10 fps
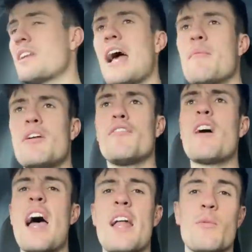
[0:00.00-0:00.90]
I'm in a
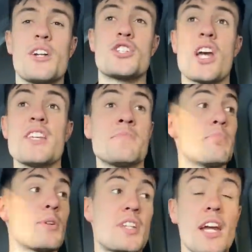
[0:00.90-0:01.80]
van which isn't
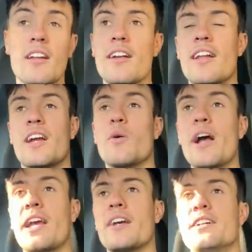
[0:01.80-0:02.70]
particularly quick,
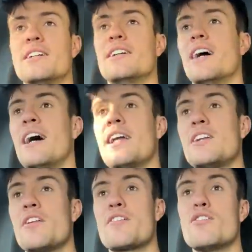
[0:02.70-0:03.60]
and then
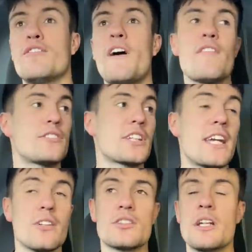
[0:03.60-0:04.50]
you throw five hundred
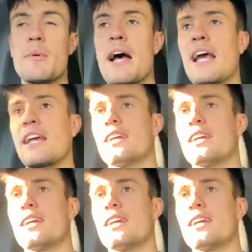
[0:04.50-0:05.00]
kilos in the back.